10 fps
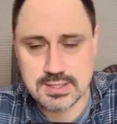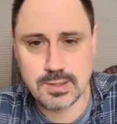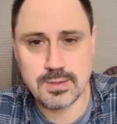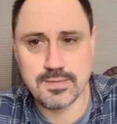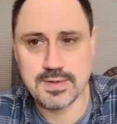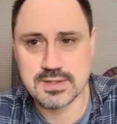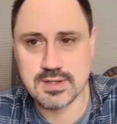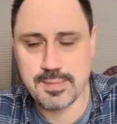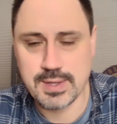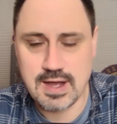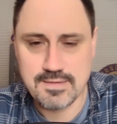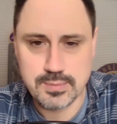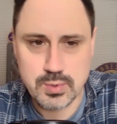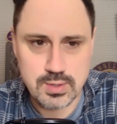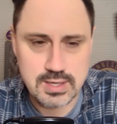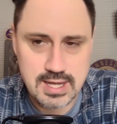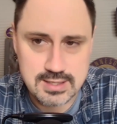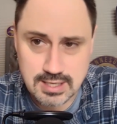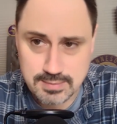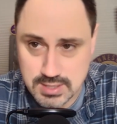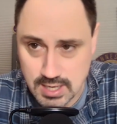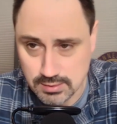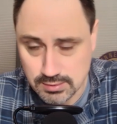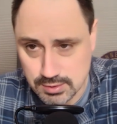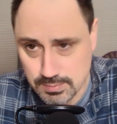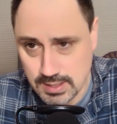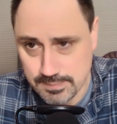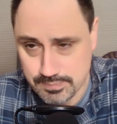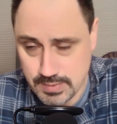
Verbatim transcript: interior offensive lineman off the board, not named Tyler Linderbaum.